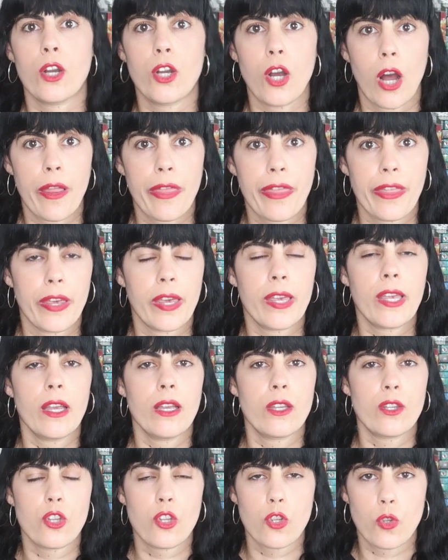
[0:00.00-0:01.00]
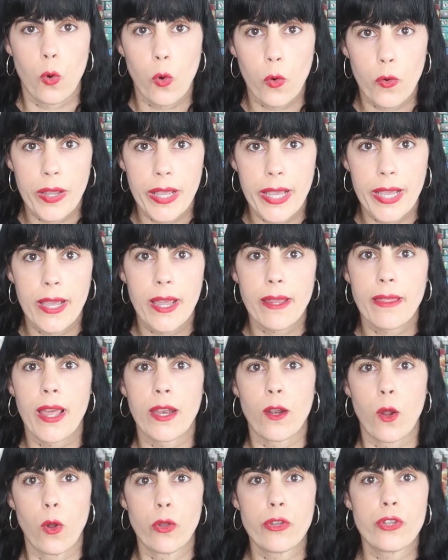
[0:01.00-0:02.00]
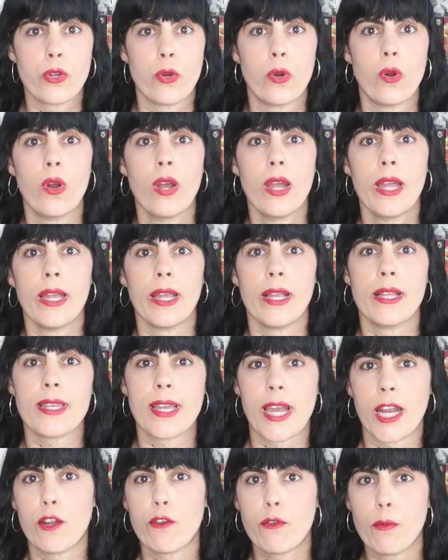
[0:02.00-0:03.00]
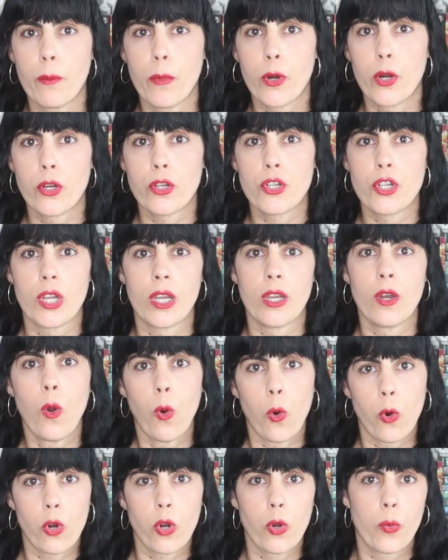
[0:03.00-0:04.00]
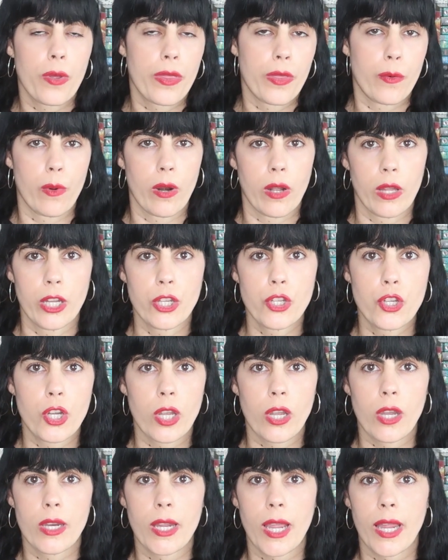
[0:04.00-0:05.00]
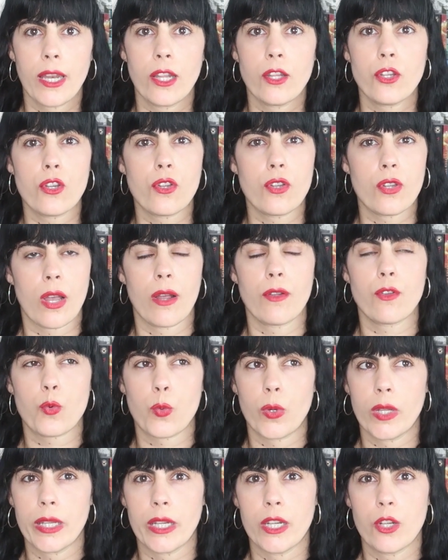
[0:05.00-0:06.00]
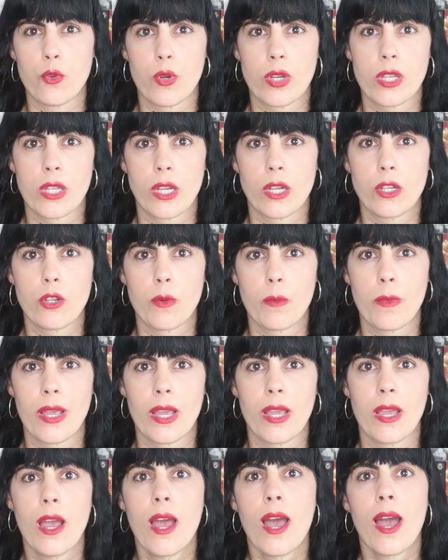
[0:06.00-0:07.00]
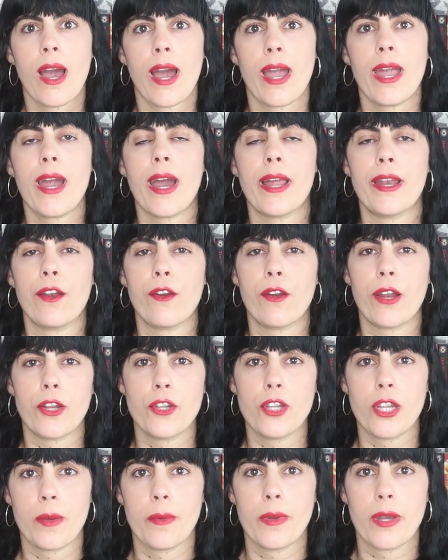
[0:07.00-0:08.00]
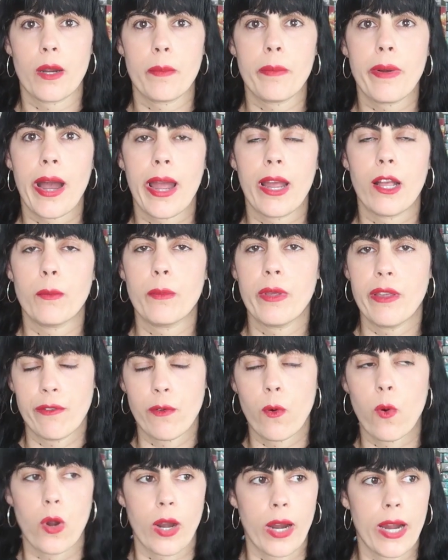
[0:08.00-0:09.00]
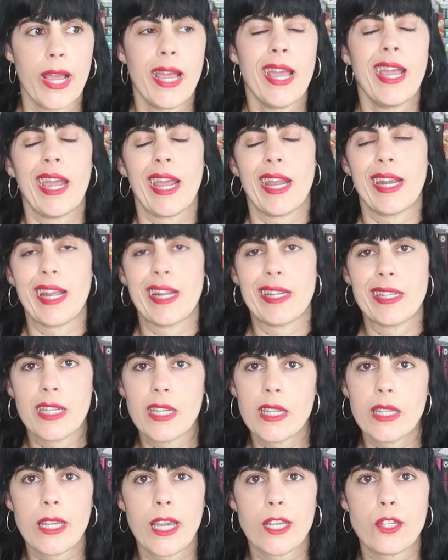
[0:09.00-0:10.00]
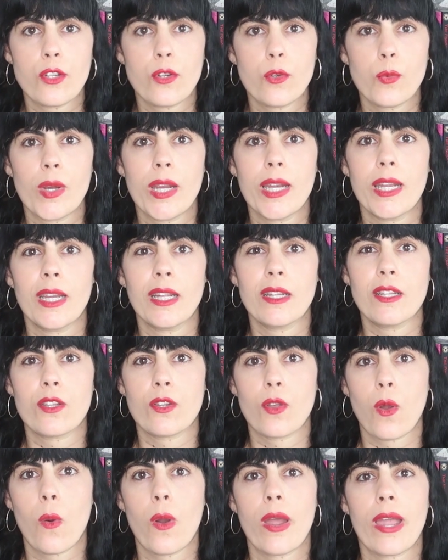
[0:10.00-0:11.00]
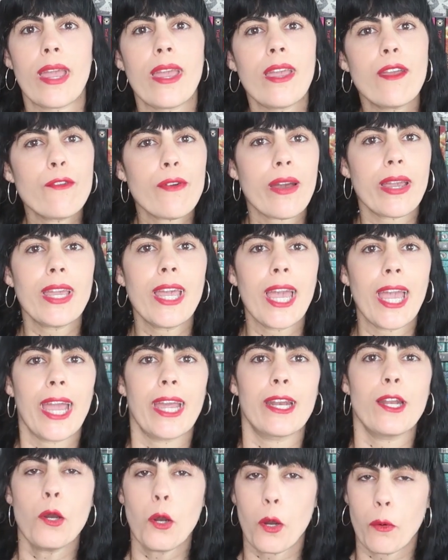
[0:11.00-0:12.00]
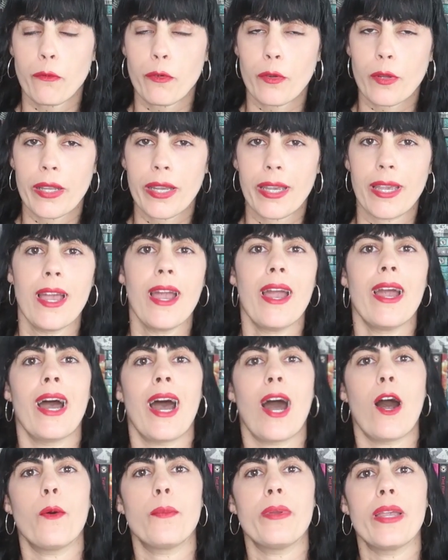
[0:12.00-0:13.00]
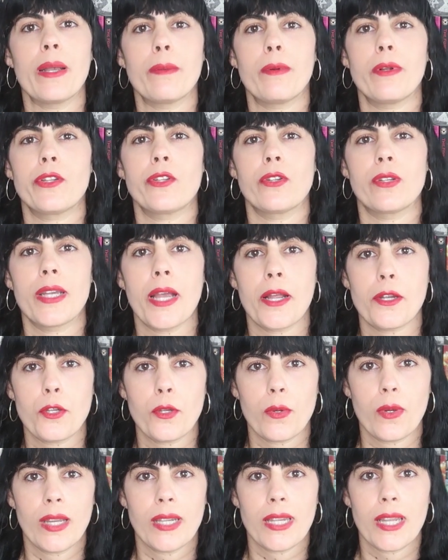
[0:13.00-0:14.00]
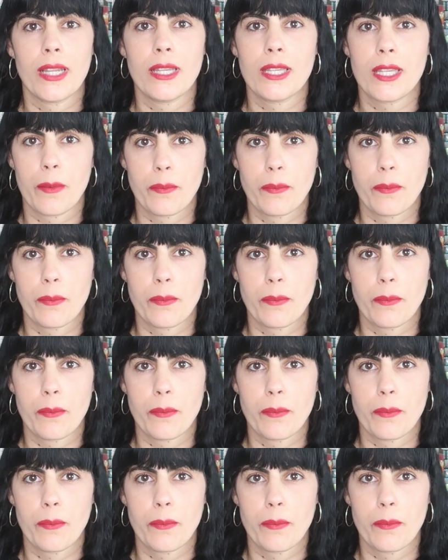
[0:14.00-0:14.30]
gothic story that also is kind of merging horror with religion and it just sounds really interesting to me. I had it in a TBR pile before and I didn't get to read it so if I can hopefully I'll be able to get to it in